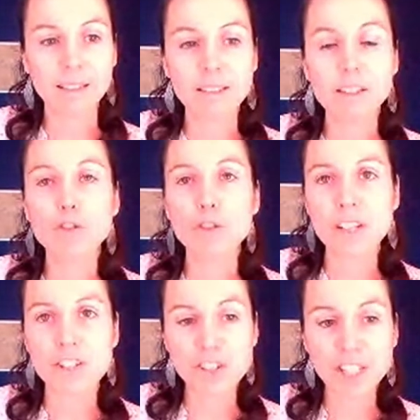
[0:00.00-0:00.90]
Second,
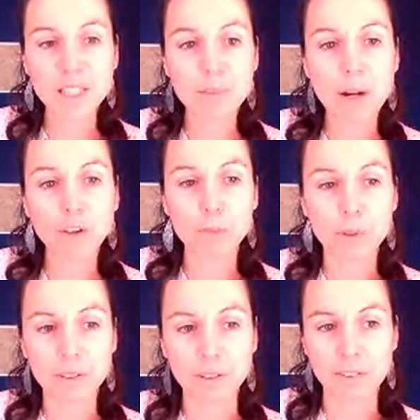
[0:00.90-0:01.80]
transgenic
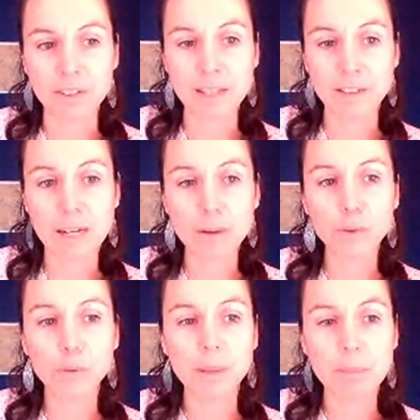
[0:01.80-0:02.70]
mouse models that
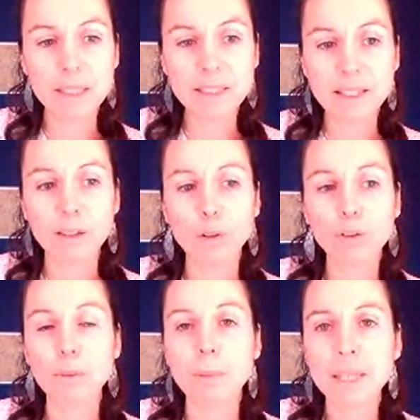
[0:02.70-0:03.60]
allow to deplete and
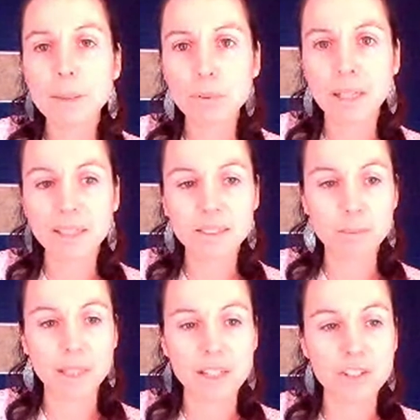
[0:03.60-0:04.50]
also
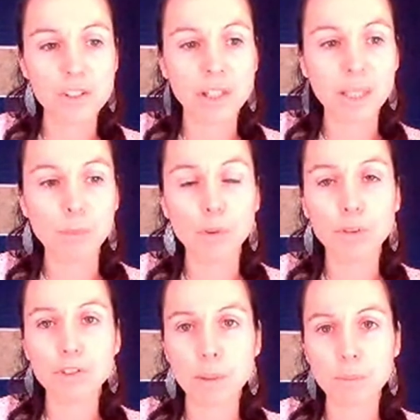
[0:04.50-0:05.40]
manipulate meningeal
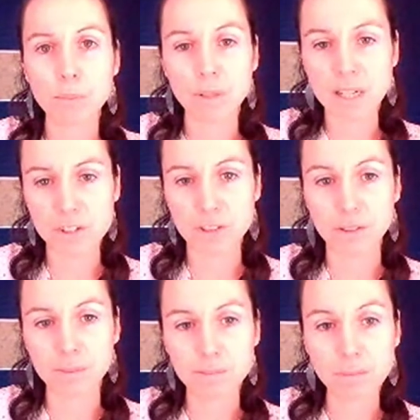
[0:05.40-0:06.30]
immune
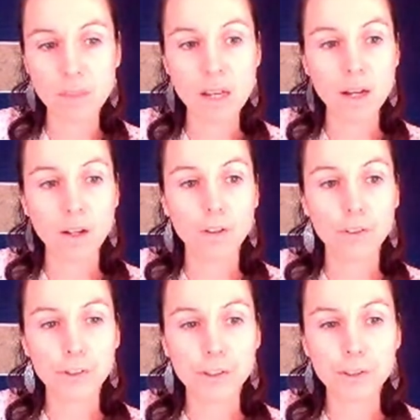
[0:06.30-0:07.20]
subpopulation.
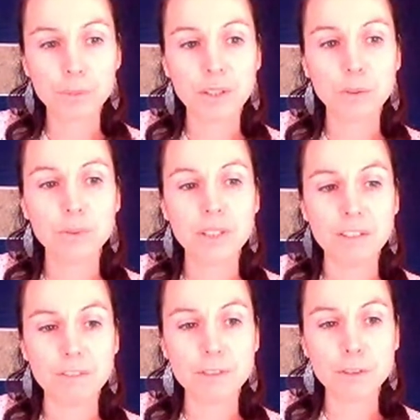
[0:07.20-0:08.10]
Third, we
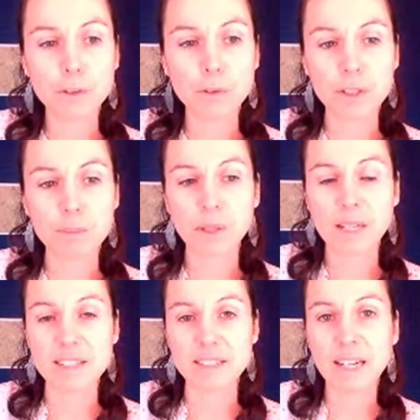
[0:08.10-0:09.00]
use in vivo
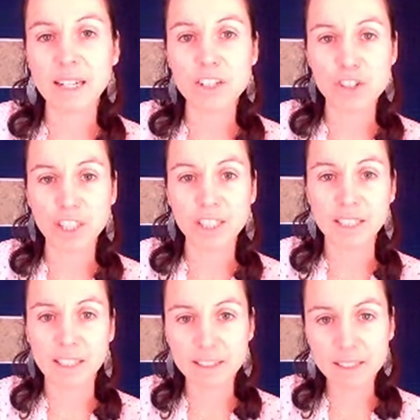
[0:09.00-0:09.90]
CRISPR-Cas9
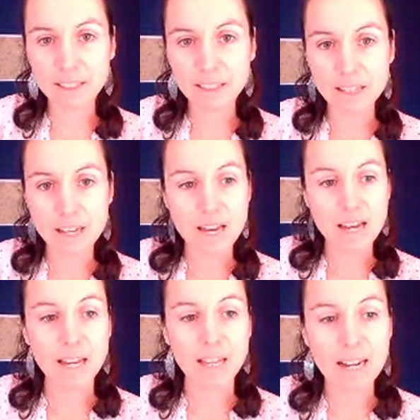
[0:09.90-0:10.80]
gene editing.
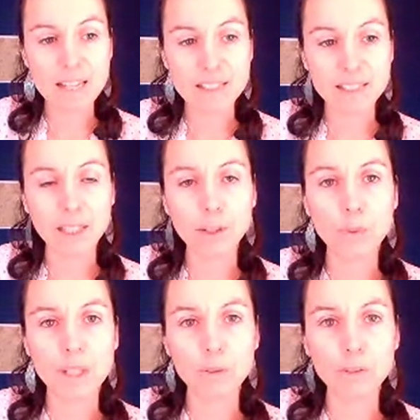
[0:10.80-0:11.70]
And
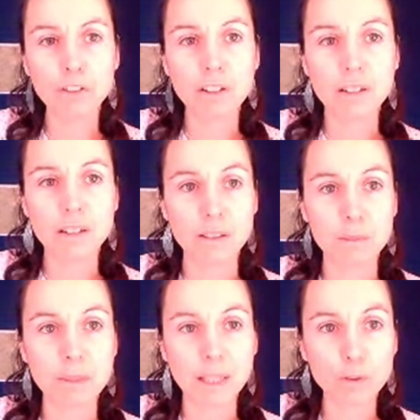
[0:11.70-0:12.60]
lastly, we use
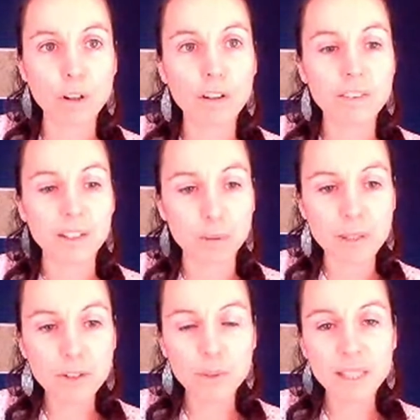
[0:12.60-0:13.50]
uh, spectral
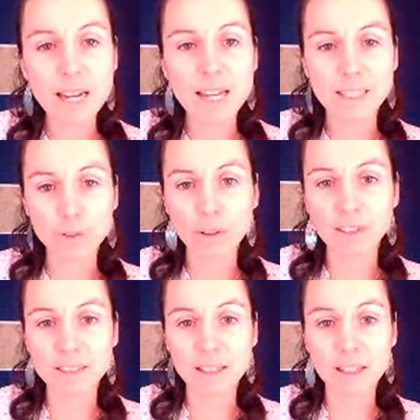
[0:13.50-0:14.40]
cytometry and
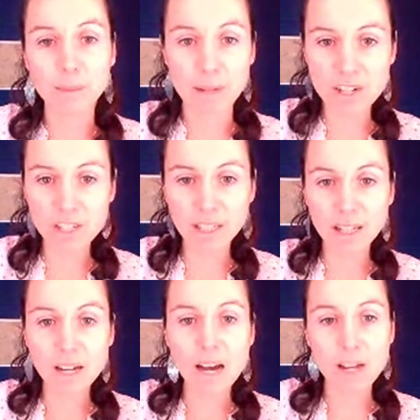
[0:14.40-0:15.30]
intravital
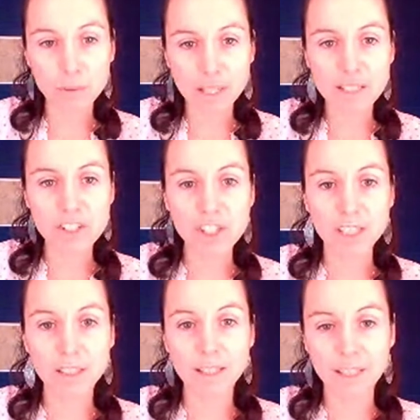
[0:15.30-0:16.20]
imaging, as you can
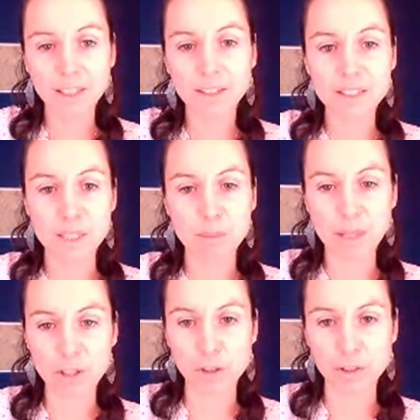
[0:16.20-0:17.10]
see here in
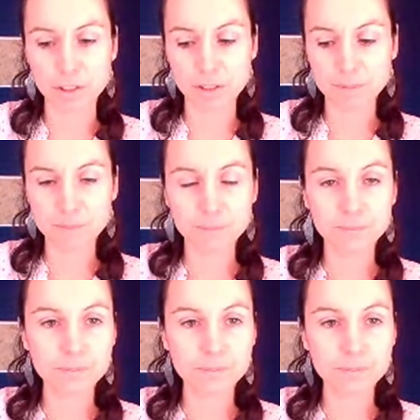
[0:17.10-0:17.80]
these pictures.